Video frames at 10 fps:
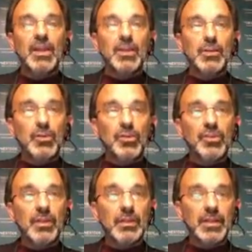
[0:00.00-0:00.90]

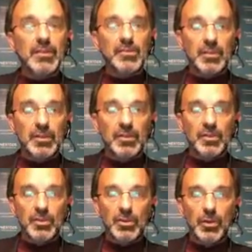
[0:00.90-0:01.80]
Interestingly,
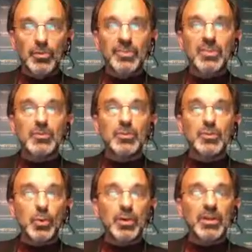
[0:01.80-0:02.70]
statistics show that the
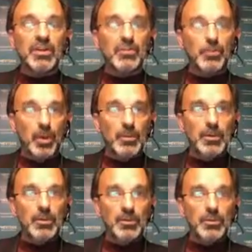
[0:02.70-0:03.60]
majority of
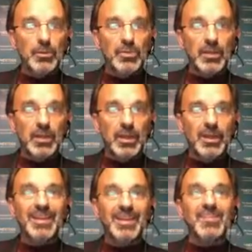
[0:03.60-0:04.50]
primary tooth decay
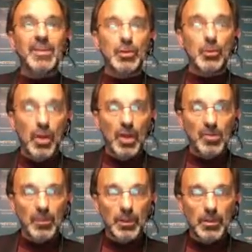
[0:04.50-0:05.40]
is
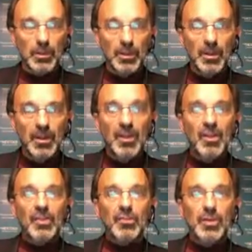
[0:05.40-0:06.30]
interproximal.
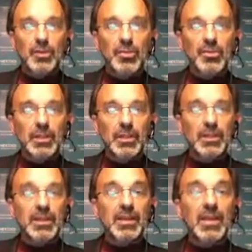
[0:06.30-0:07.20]
So
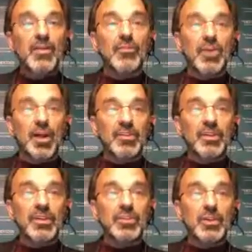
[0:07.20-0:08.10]
interestingly,
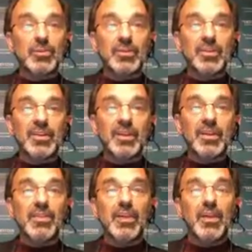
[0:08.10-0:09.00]
flossing children's teeth
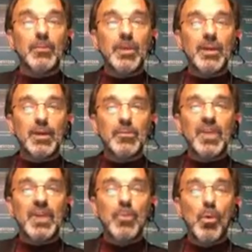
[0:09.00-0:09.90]
becomes
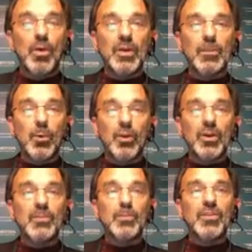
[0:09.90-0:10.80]
a more
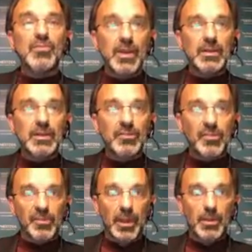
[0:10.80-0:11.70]
important preventive
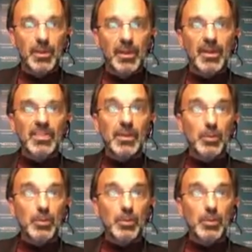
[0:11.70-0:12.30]
step than